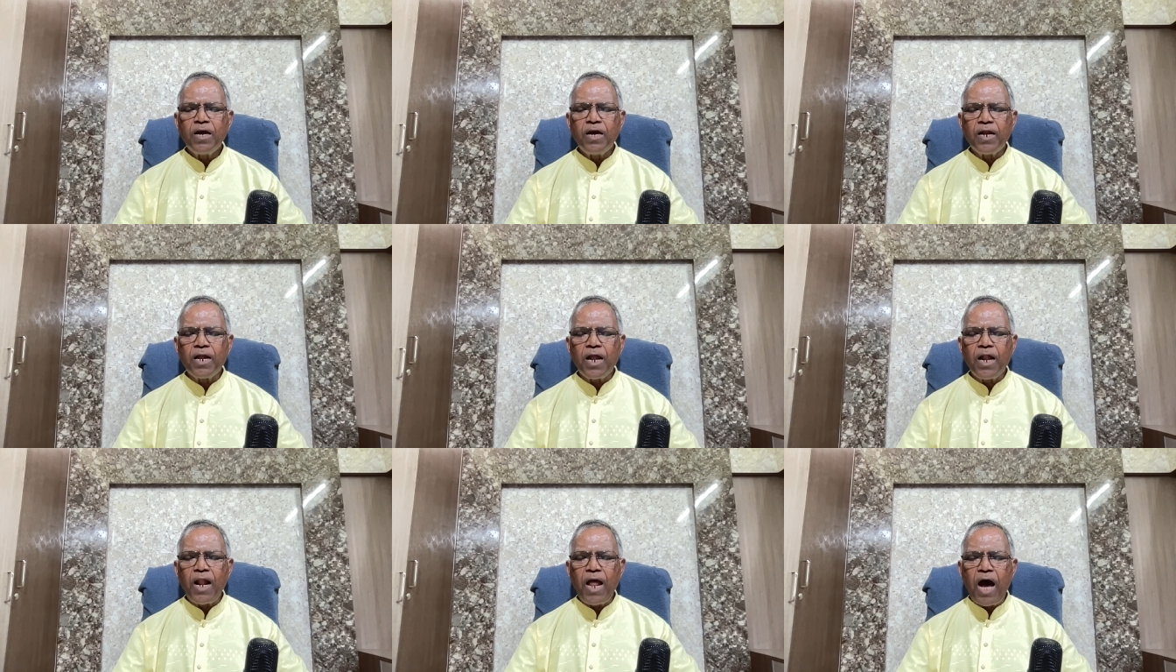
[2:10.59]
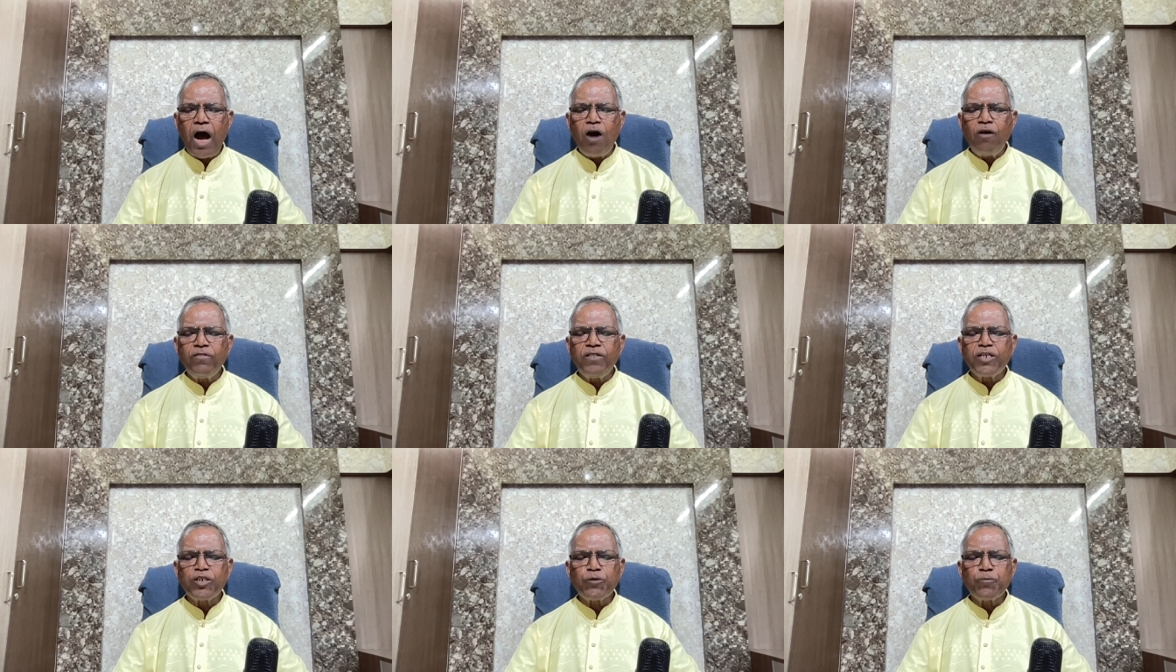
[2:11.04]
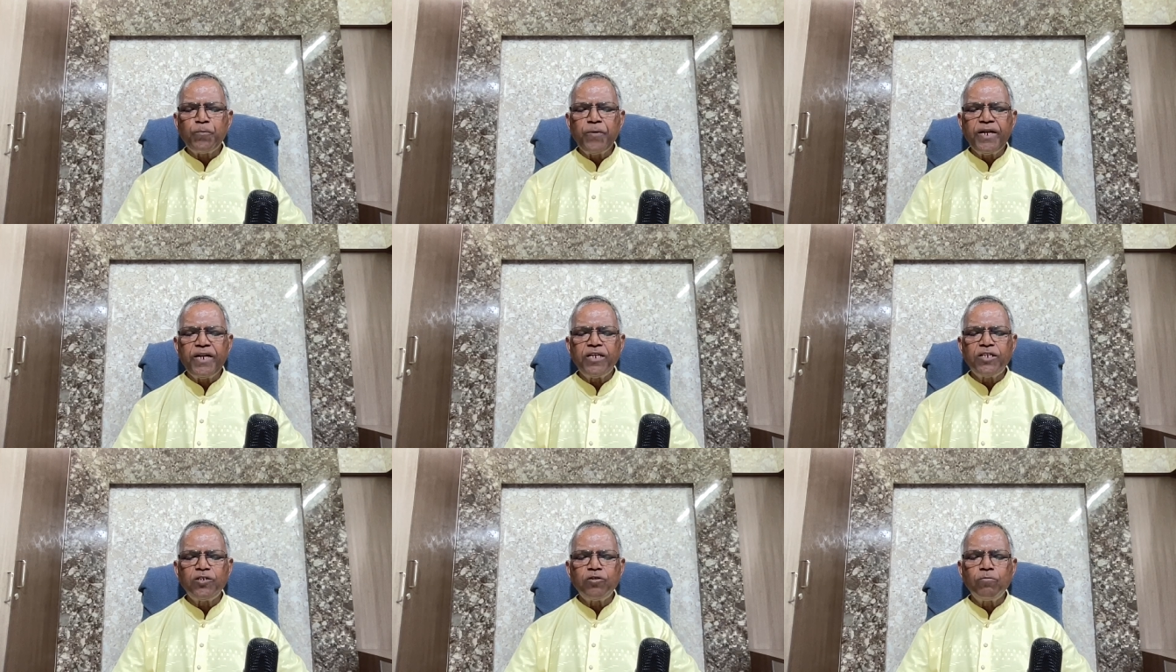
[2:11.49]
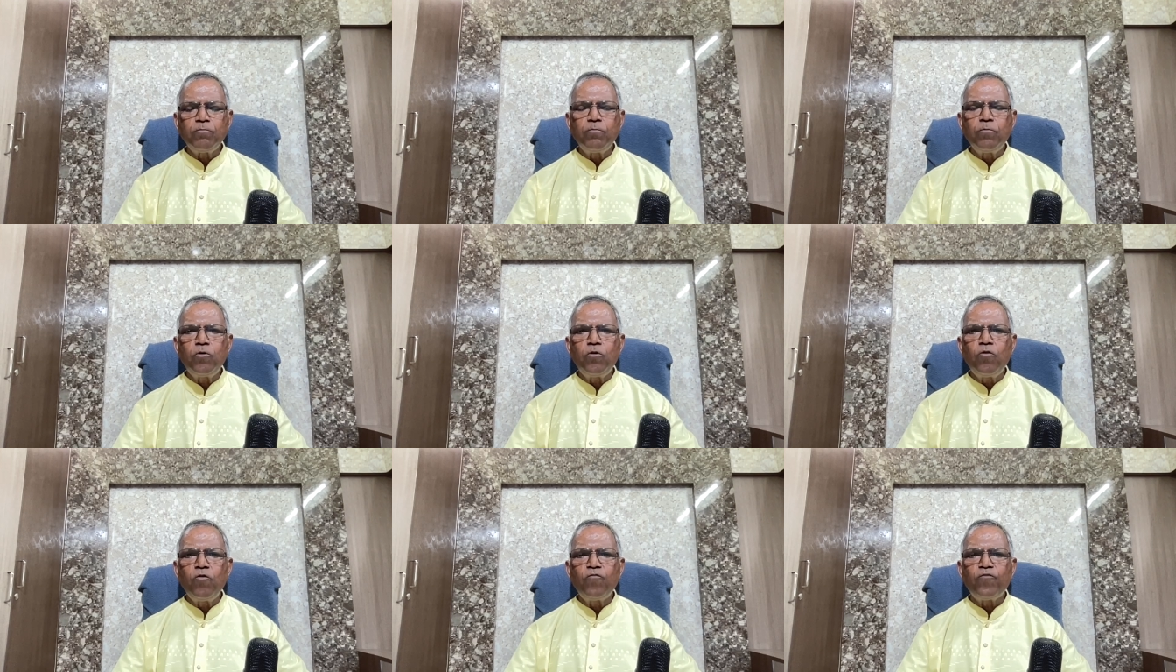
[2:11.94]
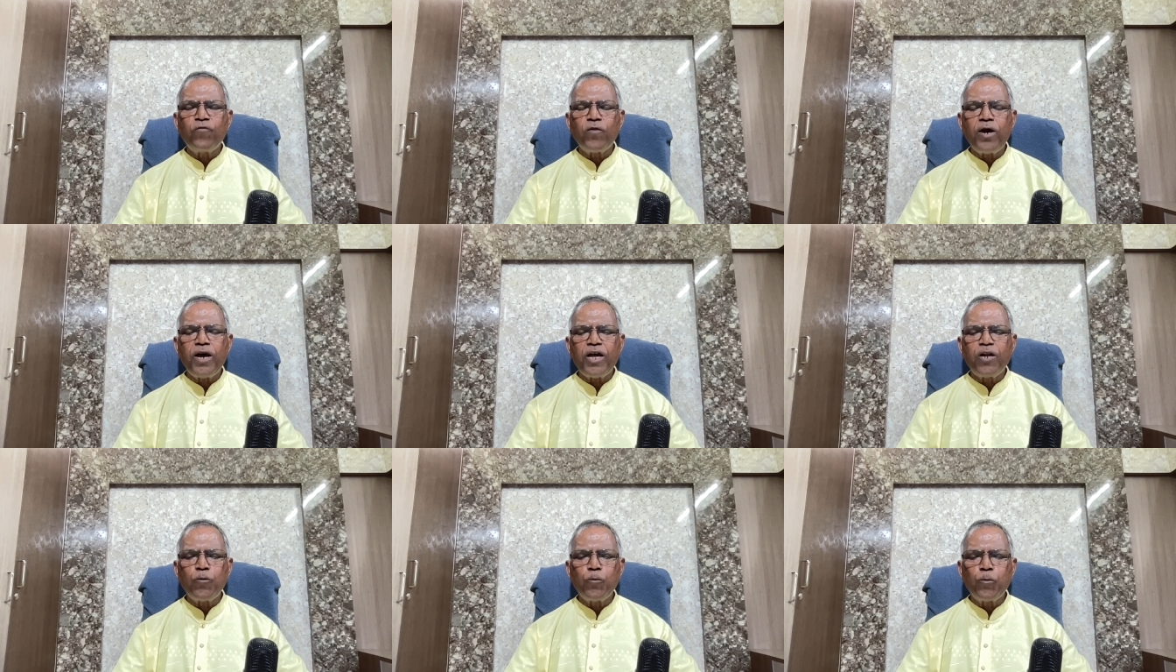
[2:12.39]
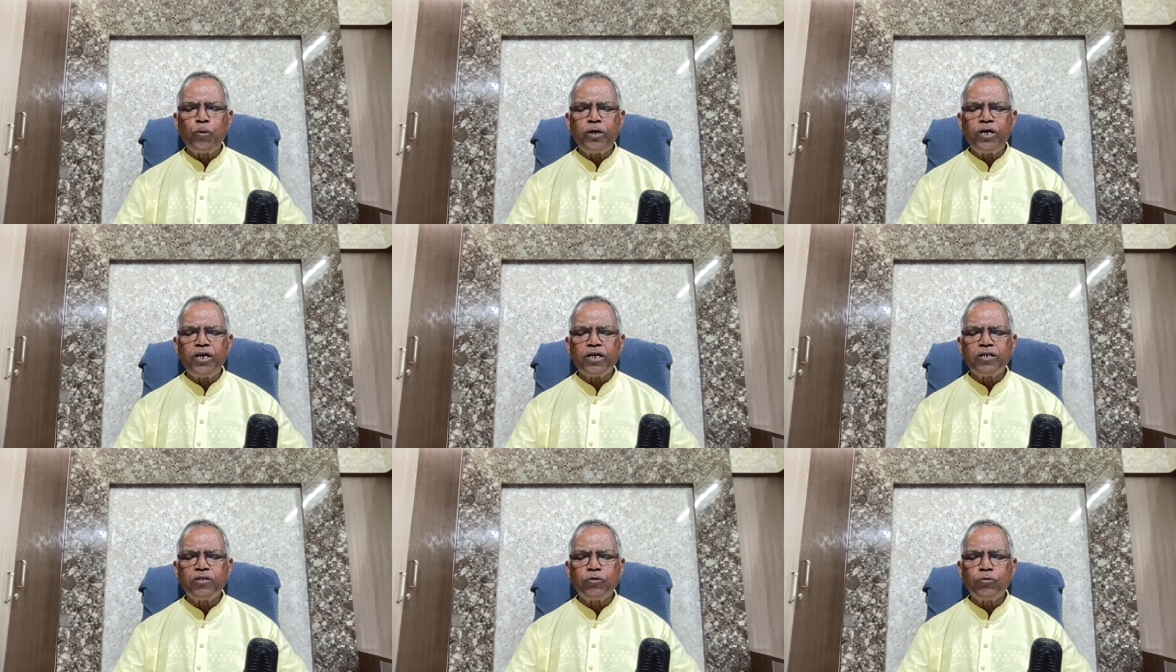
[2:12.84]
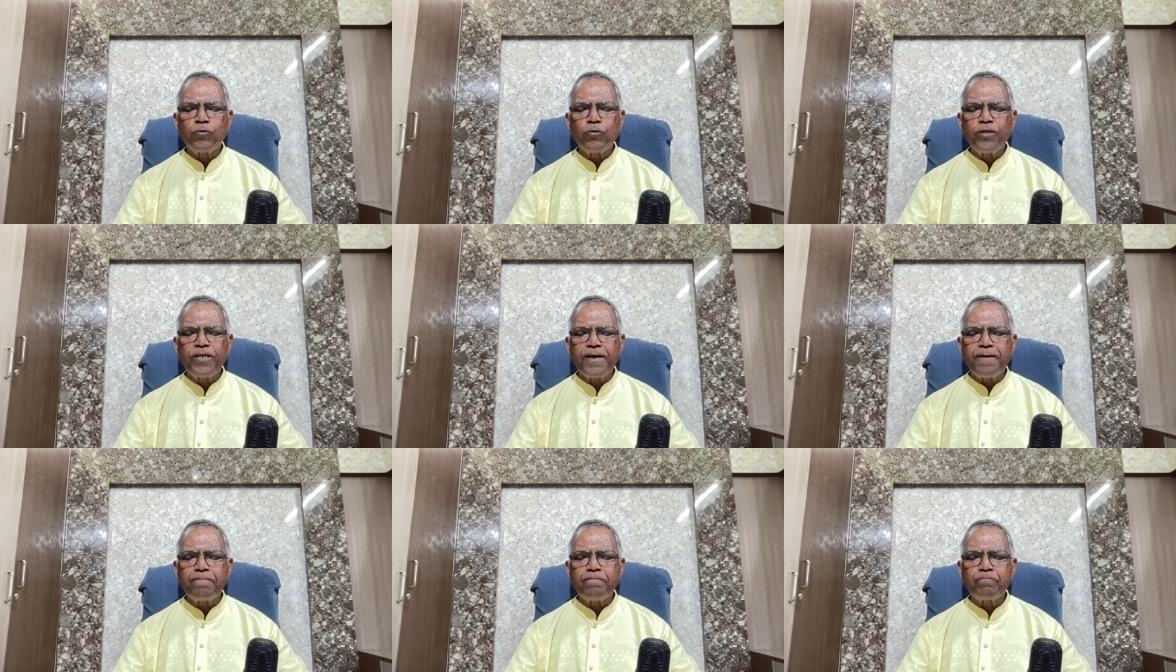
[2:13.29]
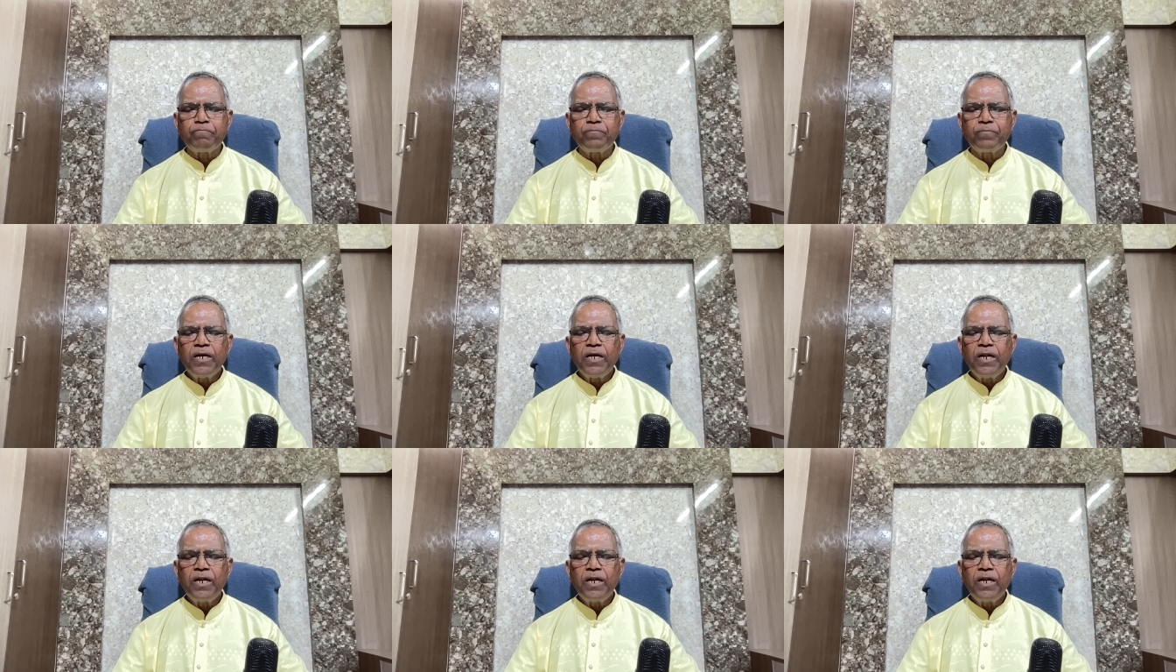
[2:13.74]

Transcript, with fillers: and allow the Spirit to move and work through them